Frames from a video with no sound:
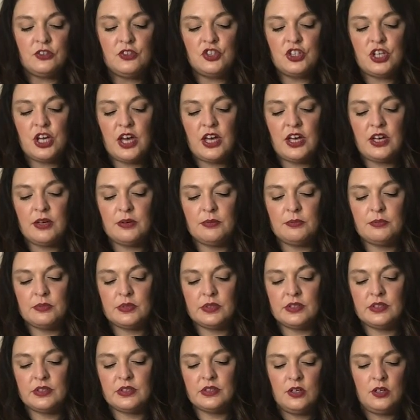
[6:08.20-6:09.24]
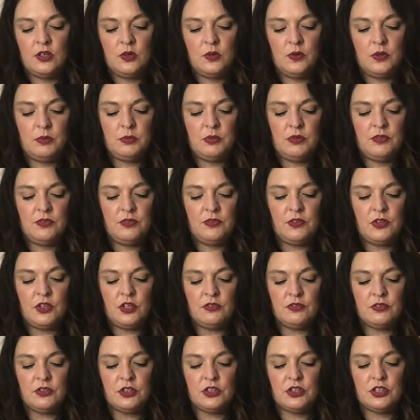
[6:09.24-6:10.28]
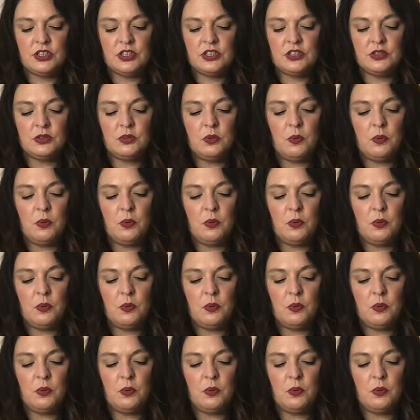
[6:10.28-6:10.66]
gems. We'd be full of crystal